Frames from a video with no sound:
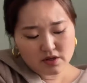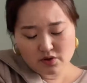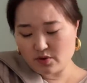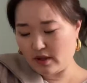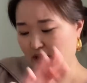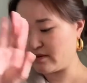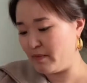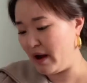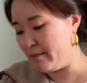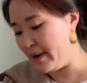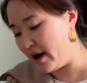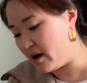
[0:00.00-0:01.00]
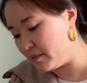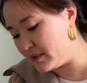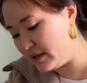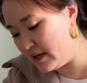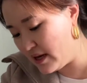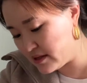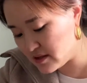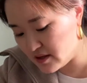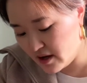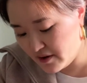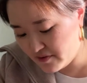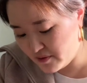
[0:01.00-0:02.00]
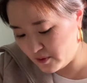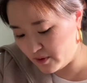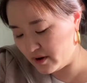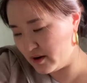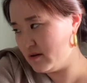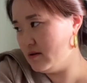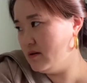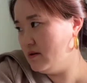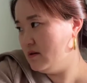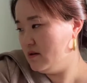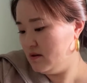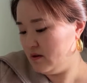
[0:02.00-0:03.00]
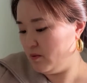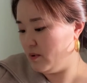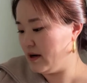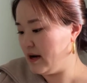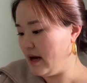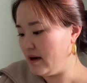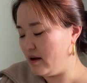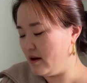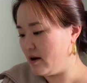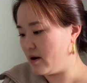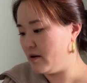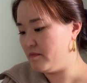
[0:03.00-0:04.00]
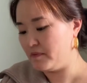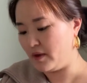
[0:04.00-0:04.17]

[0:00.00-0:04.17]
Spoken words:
So that's my backup cleaning stuff for whatnot air.